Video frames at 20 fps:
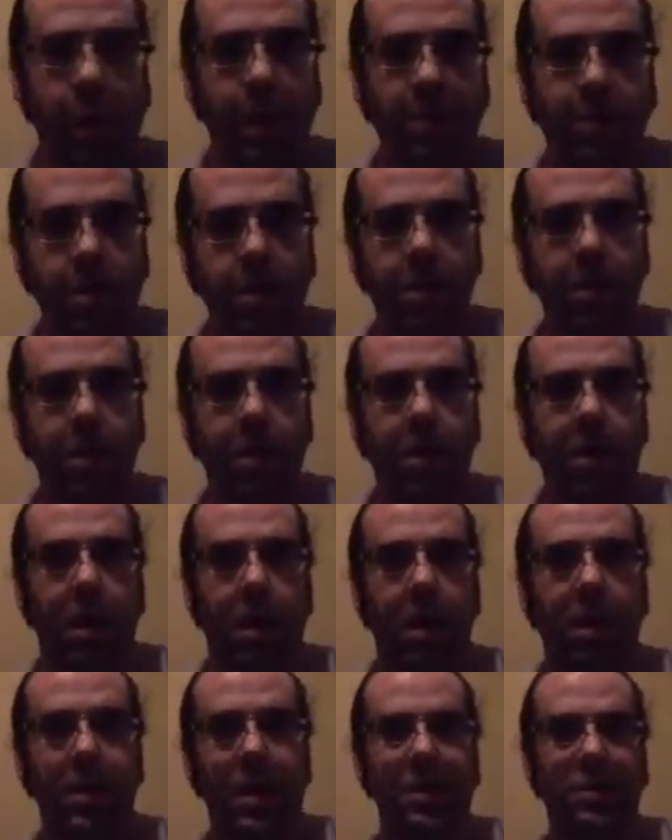basically,
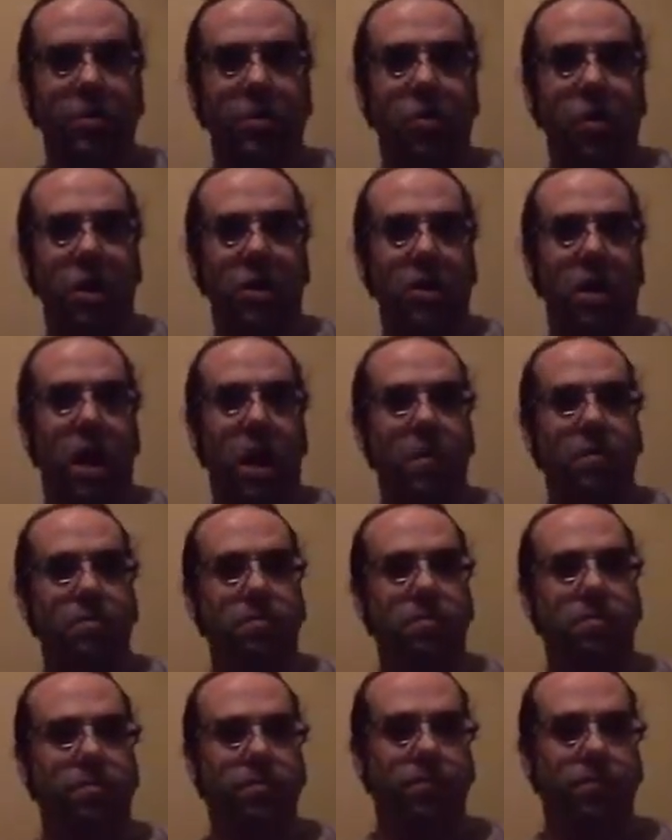that's your end game.